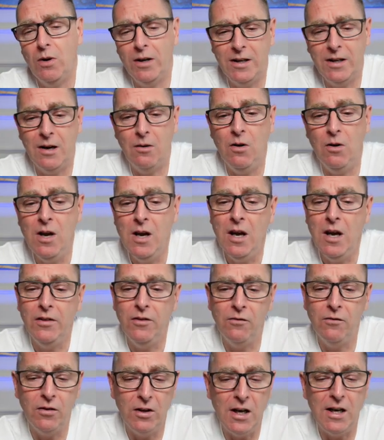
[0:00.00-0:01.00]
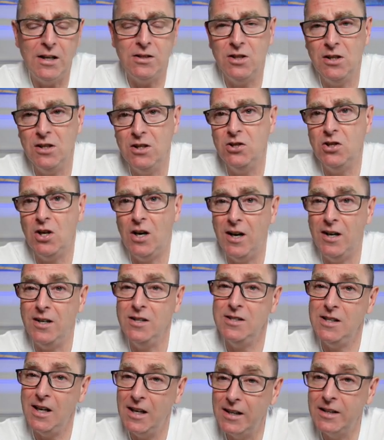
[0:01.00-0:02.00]
right now, the velocity chart
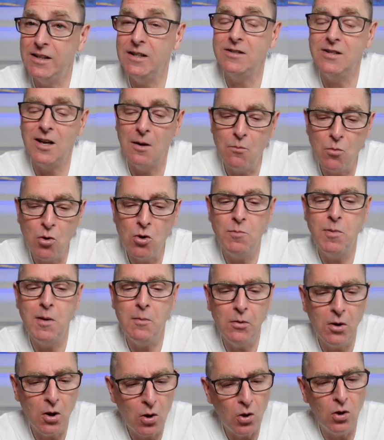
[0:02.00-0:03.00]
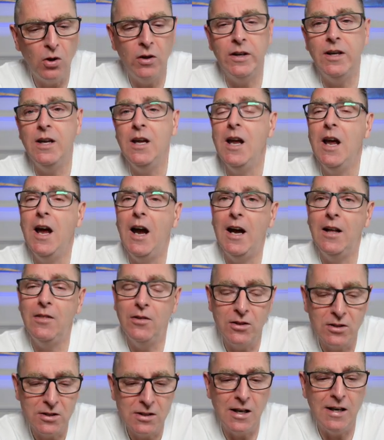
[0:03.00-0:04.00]
is telling us that more people are holding and
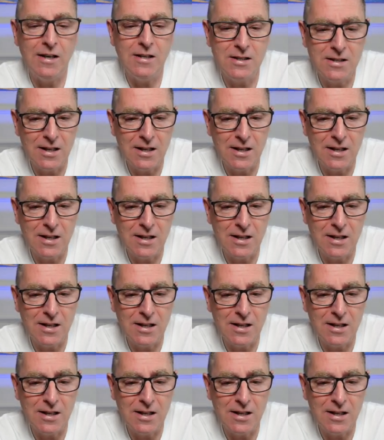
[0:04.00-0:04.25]
there's less